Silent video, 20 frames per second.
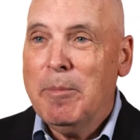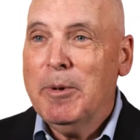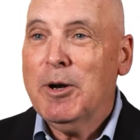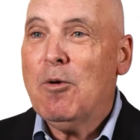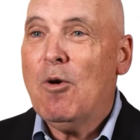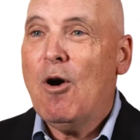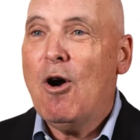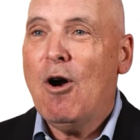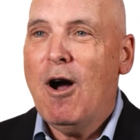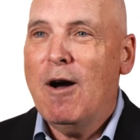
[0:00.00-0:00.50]
into
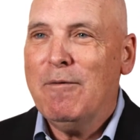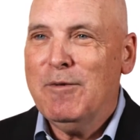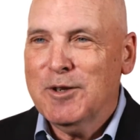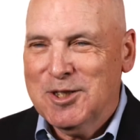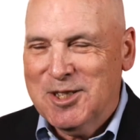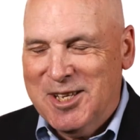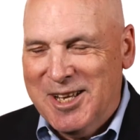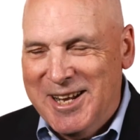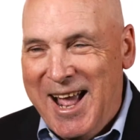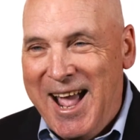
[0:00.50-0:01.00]
our office
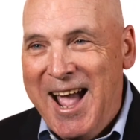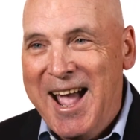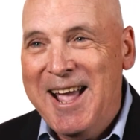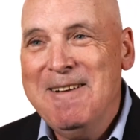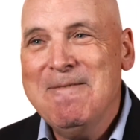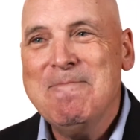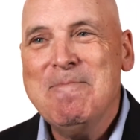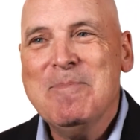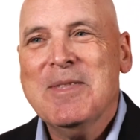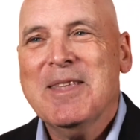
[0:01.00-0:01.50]
today,
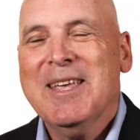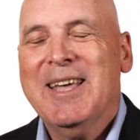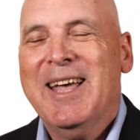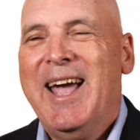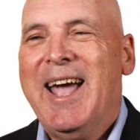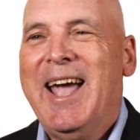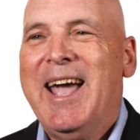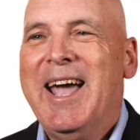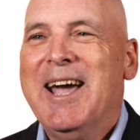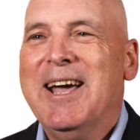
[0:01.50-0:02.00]

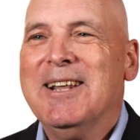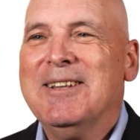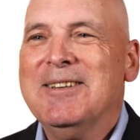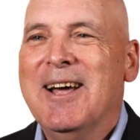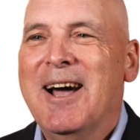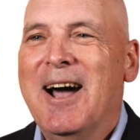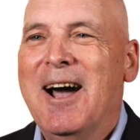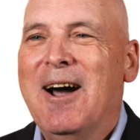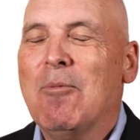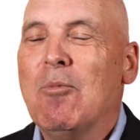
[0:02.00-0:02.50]
and
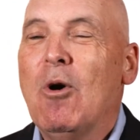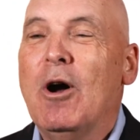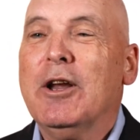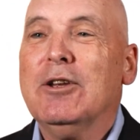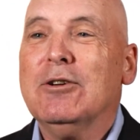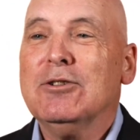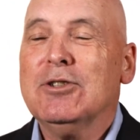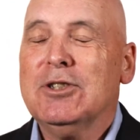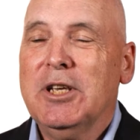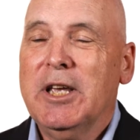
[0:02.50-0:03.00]
uh, what
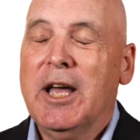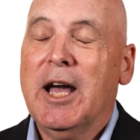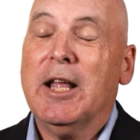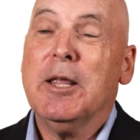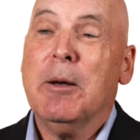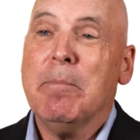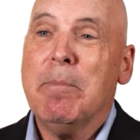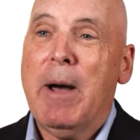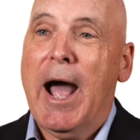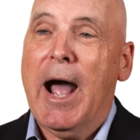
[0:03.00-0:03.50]
you'll see on the
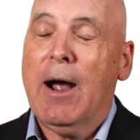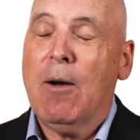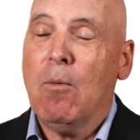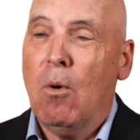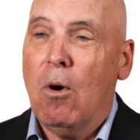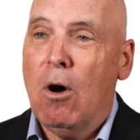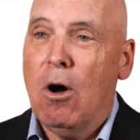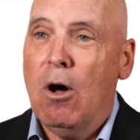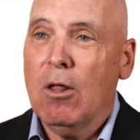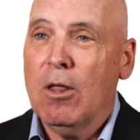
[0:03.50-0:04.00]
back
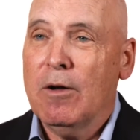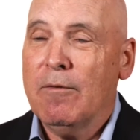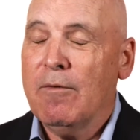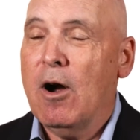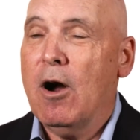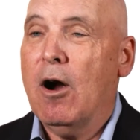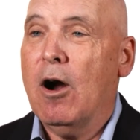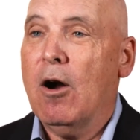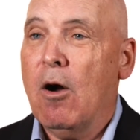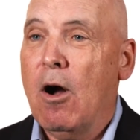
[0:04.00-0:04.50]
wall of
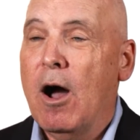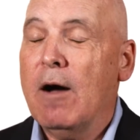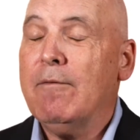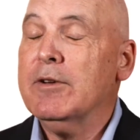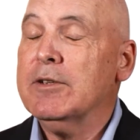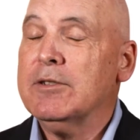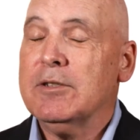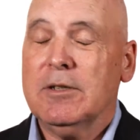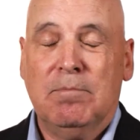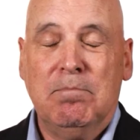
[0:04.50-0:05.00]
our
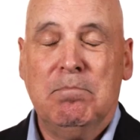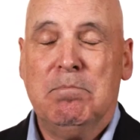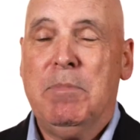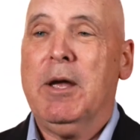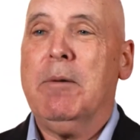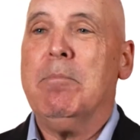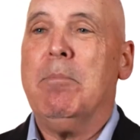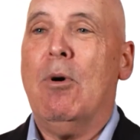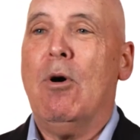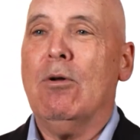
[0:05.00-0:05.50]
office in
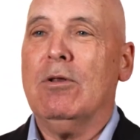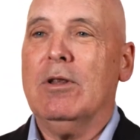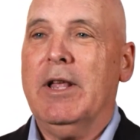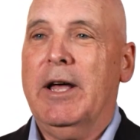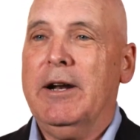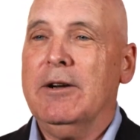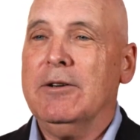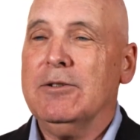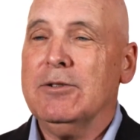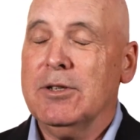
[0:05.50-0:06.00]
big bold
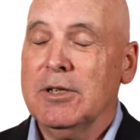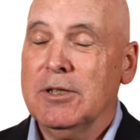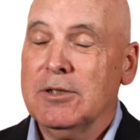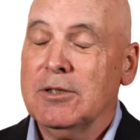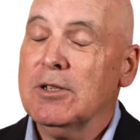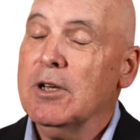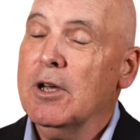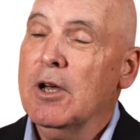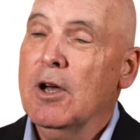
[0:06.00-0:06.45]
letters is